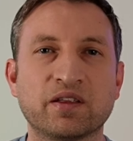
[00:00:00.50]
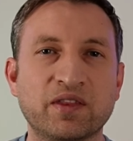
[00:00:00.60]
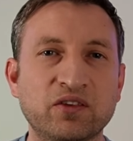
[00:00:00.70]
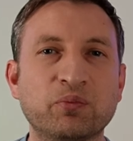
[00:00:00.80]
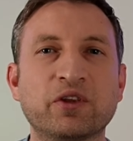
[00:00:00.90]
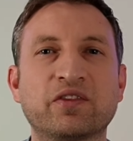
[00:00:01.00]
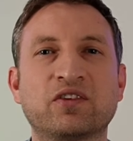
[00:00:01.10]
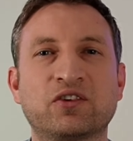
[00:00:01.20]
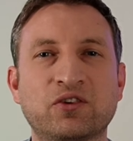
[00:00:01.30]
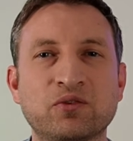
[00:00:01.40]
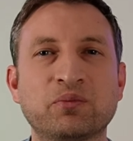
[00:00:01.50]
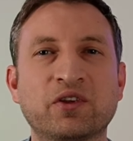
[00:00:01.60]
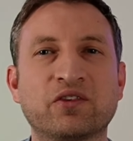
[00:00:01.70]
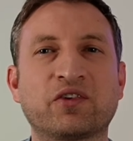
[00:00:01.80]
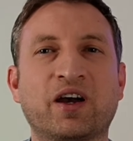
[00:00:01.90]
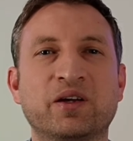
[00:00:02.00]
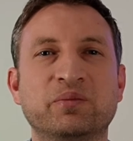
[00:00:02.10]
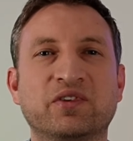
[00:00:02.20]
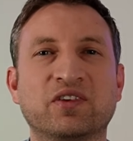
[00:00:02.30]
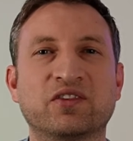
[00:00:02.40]
This month is a good month for Home
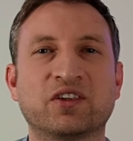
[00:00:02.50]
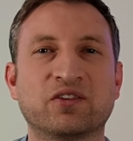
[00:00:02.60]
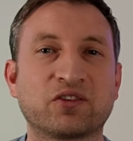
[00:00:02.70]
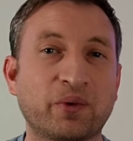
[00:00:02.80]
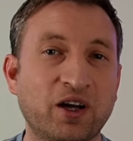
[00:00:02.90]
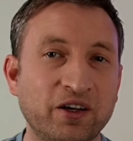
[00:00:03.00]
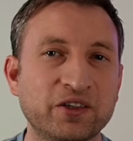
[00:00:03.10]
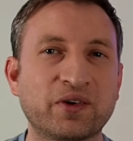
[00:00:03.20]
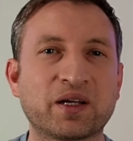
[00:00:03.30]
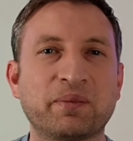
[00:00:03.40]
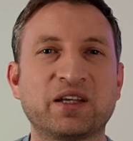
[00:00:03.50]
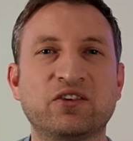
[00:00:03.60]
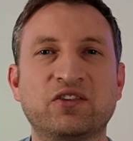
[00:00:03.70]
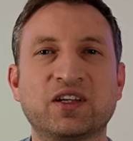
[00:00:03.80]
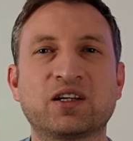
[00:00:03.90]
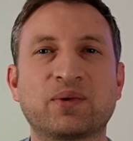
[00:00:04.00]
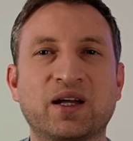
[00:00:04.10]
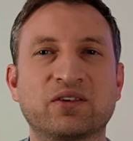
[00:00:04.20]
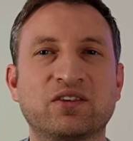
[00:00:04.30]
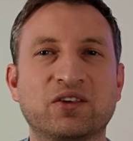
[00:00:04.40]
Assistant, so I highly recommend you stick
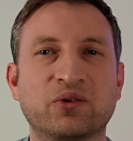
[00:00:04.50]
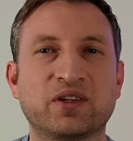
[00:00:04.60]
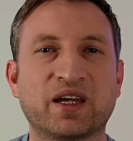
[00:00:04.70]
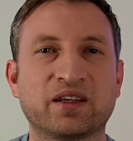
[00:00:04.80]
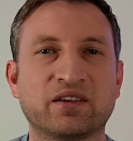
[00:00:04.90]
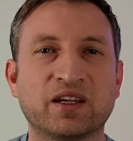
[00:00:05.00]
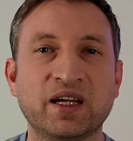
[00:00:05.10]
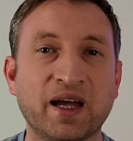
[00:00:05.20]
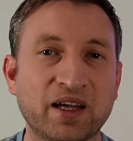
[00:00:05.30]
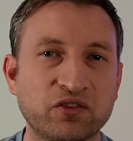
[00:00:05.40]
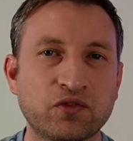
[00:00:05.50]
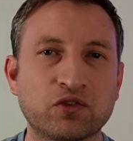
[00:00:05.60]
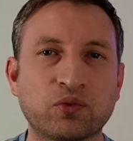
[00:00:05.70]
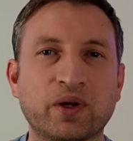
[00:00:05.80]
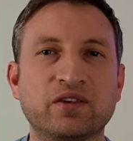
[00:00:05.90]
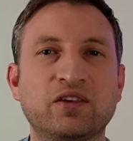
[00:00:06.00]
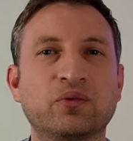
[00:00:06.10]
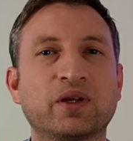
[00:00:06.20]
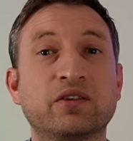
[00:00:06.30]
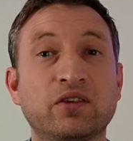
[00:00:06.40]
around until the end. As of the
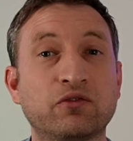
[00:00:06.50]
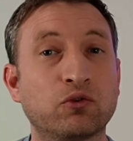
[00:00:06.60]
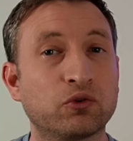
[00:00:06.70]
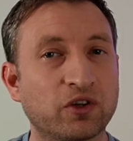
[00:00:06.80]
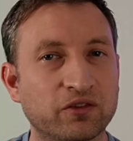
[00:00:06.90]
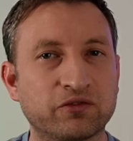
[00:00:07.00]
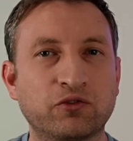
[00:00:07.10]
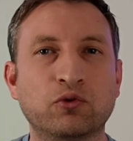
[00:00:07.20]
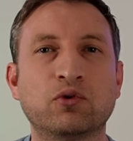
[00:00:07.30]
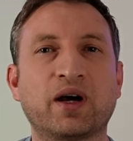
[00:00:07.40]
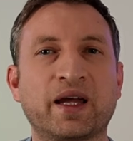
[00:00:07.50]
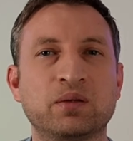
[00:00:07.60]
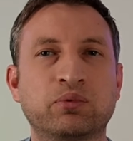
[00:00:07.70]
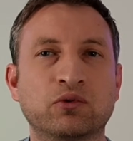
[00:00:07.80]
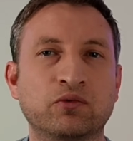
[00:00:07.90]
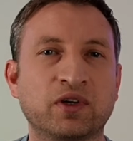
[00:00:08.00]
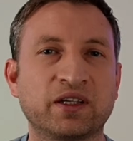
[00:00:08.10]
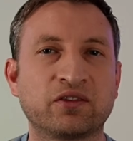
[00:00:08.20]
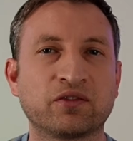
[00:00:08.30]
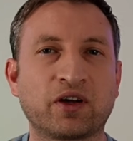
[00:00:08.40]
2024.4 April
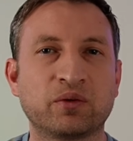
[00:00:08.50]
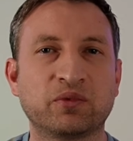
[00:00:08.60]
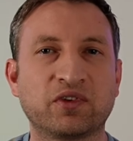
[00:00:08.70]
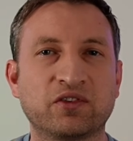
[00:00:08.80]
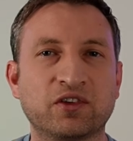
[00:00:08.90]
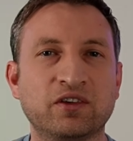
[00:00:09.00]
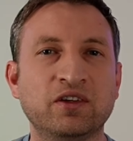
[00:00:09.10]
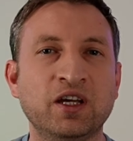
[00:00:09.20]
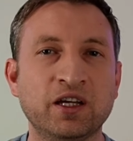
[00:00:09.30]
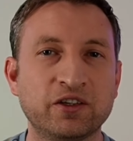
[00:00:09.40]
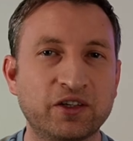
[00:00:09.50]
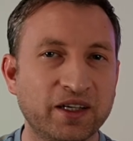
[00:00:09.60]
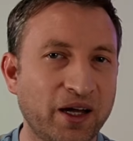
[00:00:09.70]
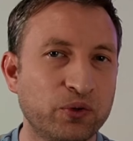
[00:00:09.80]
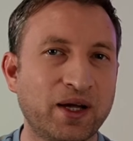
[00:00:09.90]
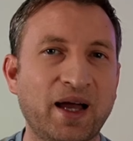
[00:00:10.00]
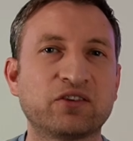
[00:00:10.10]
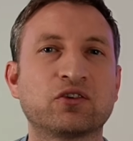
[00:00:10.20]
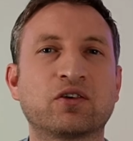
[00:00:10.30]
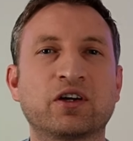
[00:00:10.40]
release of Home Assistant, you can now
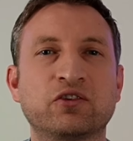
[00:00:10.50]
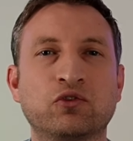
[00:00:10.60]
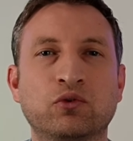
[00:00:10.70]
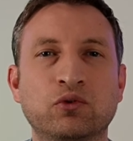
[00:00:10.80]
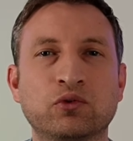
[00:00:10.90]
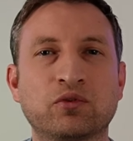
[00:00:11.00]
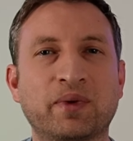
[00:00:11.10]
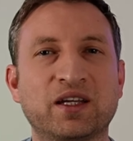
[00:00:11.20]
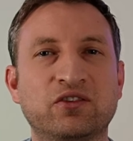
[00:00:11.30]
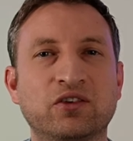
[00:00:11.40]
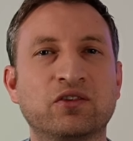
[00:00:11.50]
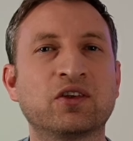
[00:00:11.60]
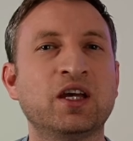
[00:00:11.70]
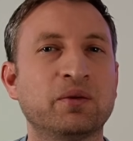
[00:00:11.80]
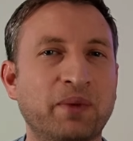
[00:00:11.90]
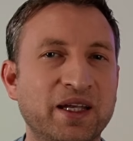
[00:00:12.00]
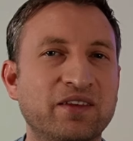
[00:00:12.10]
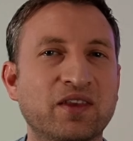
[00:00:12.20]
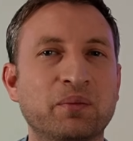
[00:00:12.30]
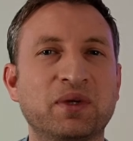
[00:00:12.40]
categorise your automations,
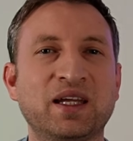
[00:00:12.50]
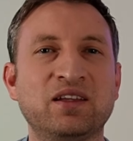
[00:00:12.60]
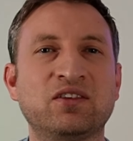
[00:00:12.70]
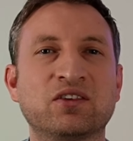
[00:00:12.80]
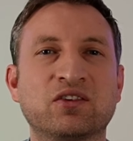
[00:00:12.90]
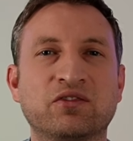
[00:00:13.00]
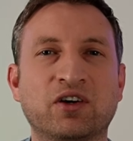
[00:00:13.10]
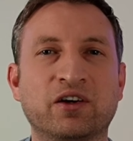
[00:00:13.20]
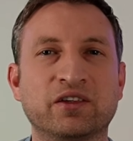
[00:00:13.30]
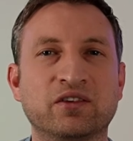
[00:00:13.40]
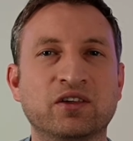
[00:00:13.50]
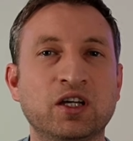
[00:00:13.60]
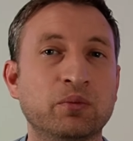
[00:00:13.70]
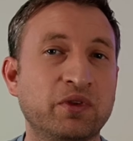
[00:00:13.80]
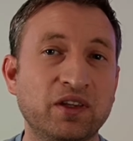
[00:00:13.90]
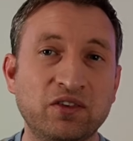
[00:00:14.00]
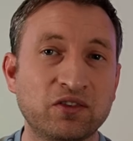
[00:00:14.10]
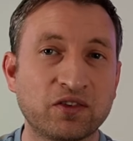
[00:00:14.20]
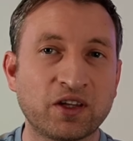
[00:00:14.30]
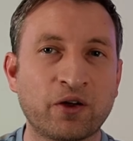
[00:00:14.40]
making them easier to find. But this
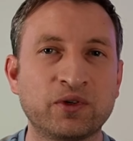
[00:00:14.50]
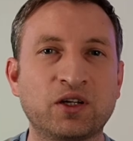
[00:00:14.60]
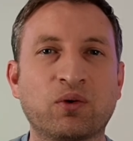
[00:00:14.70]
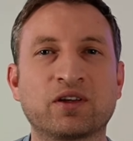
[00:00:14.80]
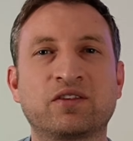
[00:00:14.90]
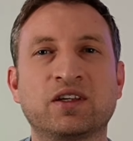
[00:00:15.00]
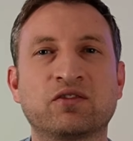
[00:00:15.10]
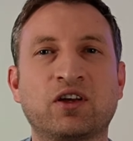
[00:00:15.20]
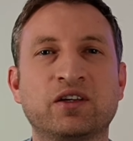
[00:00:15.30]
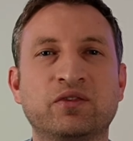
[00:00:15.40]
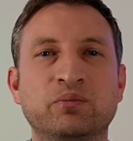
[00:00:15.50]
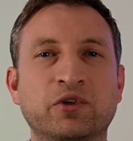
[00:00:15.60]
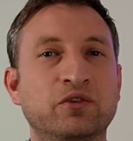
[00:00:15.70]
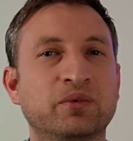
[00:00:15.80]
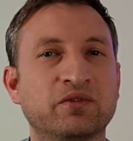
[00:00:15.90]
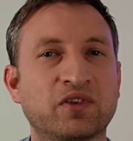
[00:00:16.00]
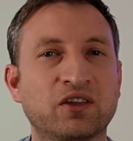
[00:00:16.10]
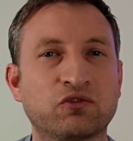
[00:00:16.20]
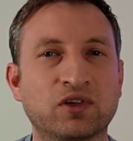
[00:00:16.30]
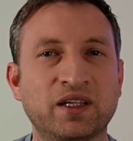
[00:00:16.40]
isn't the only quality of life improvement for
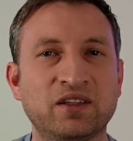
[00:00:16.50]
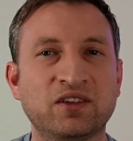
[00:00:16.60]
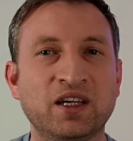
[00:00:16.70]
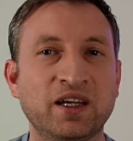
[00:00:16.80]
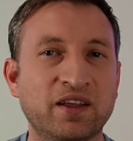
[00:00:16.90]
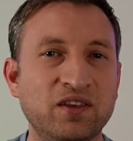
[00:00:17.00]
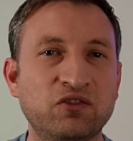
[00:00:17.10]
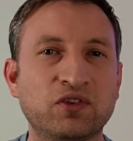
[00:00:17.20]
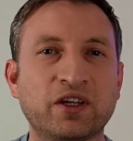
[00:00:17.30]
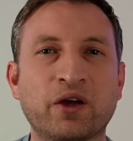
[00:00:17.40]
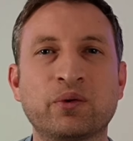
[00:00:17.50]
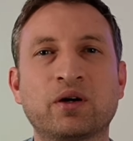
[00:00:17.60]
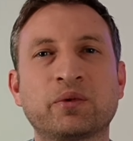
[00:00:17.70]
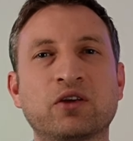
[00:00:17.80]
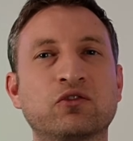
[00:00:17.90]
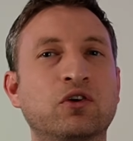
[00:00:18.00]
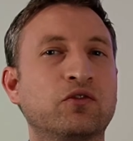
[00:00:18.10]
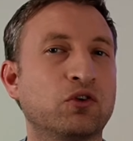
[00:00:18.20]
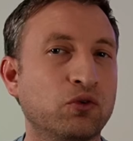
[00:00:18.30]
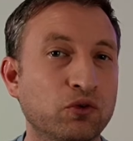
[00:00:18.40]
this release. In this video, I'm going to
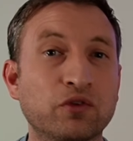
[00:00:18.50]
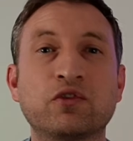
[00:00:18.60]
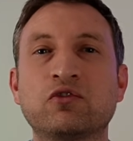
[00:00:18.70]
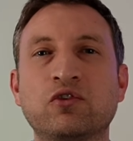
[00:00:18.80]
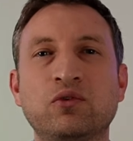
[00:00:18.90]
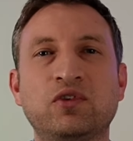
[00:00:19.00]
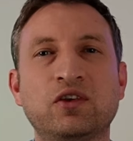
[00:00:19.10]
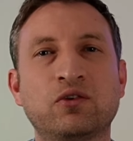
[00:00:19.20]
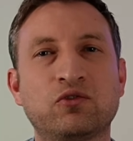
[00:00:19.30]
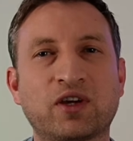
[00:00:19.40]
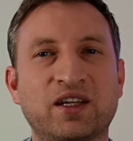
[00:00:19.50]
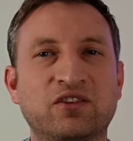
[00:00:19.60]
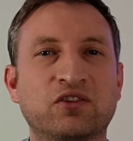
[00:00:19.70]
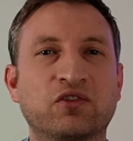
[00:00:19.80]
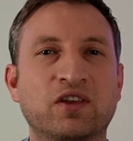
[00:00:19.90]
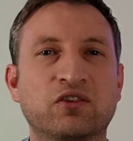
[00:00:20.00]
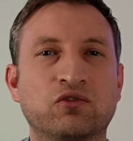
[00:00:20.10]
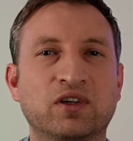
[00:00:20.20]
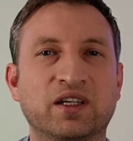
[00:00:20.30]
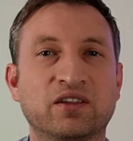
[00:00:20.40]
cover all of the juicy new changes for this
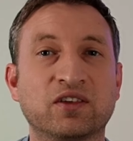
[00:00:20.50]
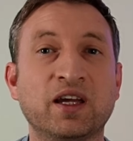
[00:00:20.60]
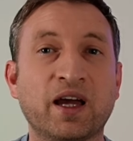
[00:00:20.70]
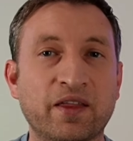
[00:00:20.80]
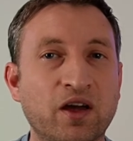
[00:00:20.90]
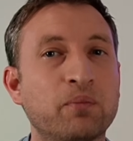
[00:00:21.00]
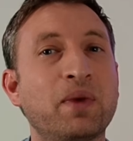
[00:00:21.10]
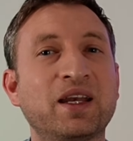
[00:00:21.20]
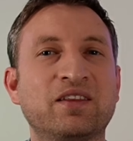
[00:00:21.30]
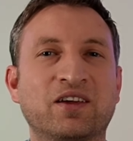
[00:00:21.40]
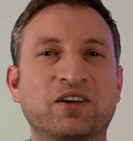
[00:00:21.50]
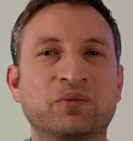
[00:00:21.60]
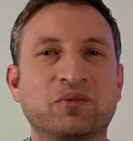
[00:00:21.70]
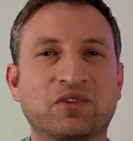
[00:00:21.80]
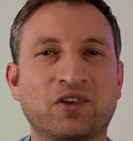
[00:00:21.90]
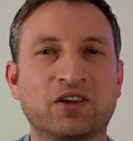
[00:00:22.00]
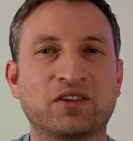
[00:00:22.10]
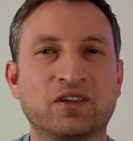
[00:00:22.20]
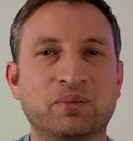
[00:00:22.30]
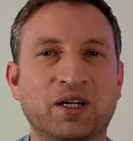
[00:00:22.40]
release, and there are many that I'm
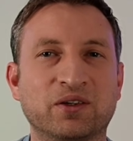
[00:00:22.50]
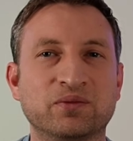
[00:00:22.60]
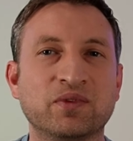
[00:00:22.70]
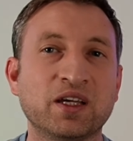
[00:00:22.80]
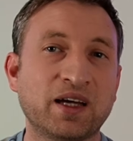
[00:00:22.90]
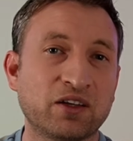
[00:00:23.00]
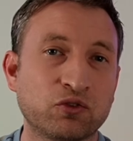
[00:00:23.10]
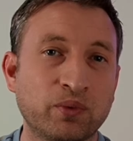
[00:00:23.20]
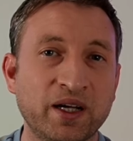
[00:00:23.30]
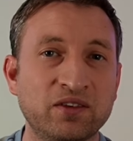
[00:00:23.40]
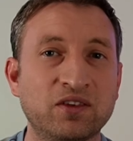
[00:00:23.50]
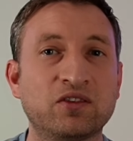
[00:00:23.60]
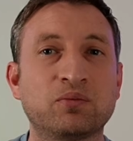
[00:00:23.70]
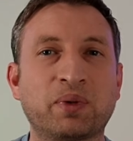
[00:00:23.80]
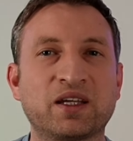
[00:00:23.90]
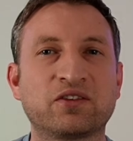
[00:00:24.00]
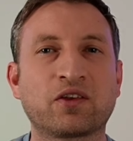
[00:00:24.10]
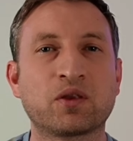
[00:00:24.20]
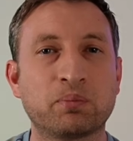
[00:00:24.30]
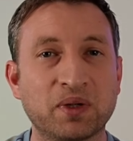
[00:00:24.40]
excited about. As always, this is based
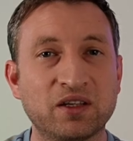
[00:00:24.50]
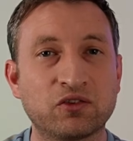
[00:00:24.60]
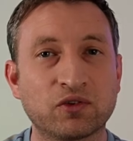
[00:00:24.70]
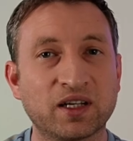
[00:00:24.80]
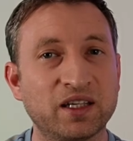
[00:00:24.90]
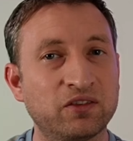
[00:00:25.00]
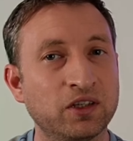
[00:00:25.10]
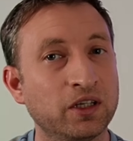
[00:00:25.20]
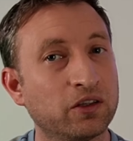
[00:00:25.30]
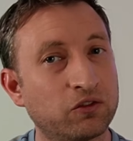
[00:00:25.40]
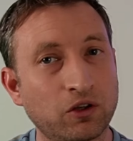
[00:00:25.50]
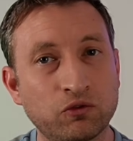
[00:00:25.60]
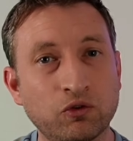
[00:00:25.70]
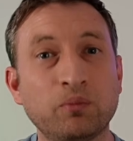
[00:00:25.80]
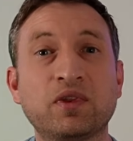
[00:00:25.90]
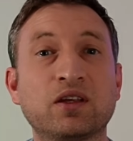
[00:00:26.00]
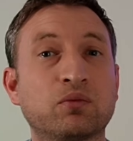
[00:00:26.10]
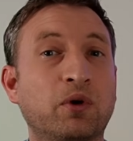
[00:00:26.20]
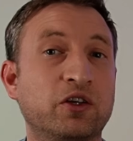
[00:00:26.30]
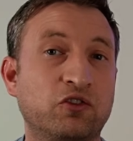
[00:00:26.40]
on the beta release, and so some
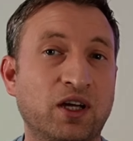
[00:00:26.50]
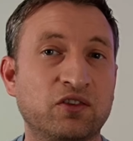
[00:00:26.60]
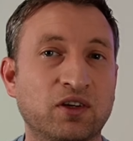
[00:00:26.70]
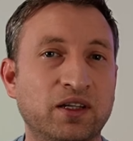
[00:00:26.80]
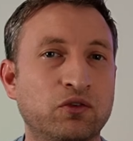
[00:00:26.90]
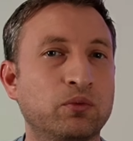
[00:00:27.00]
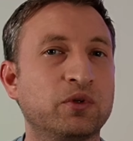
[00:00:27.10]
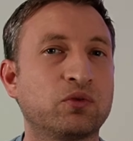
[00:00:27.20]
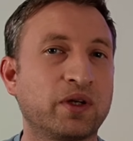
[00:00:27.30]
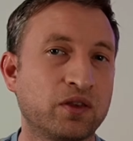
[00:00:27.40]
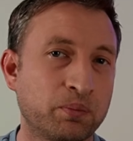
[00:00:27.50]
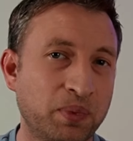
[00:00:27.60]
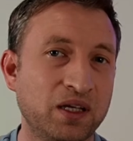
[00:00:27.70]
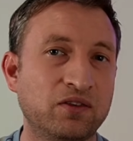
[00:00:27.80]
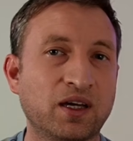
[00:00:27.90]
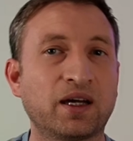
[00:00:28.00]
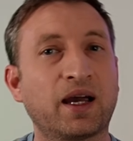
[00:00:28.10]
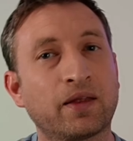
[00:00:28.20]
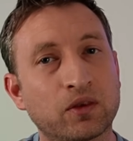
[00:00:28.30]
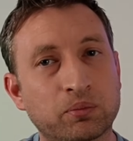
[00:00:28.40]
things might change a little between the beta
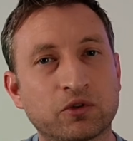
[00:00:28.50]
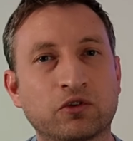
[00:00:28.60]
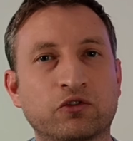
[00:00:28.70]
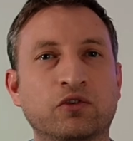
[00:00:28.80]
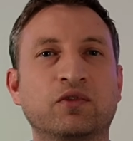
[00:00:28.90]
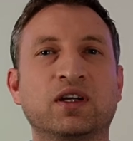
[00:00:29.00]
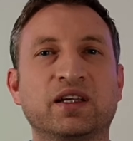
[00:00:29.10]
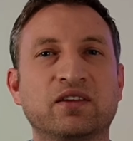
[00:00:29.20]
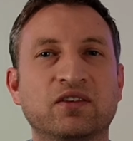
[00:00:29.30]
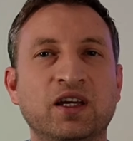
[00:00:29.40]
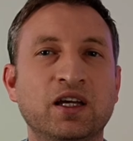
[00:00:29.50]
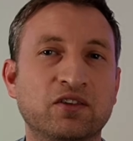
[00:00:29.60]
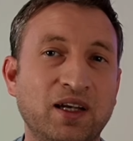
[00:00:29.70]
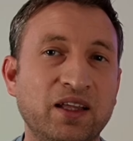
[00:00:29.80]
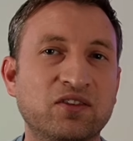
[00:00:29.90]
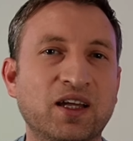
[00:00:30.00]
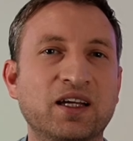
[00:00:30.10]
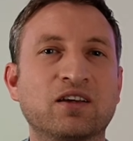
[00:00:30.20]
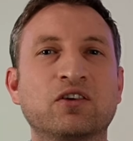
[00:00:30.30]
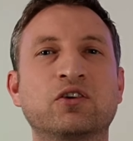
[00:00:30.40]
and the production release. So let's
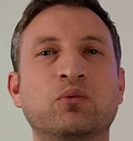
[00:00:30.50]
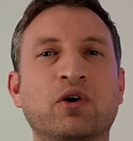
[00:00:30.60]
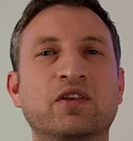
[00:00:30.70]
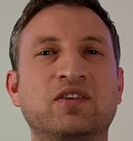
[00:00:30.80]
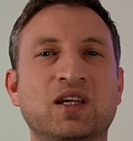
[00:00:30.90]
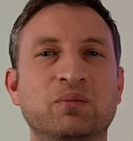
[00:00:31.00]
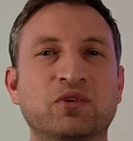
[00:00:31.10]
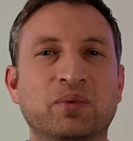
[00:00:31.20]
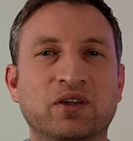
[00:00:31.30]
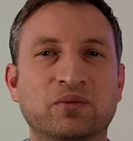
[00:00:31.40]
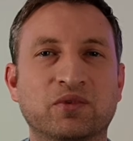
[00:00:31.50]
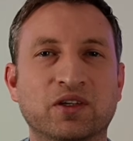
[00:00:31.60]
take a look at what the team has been up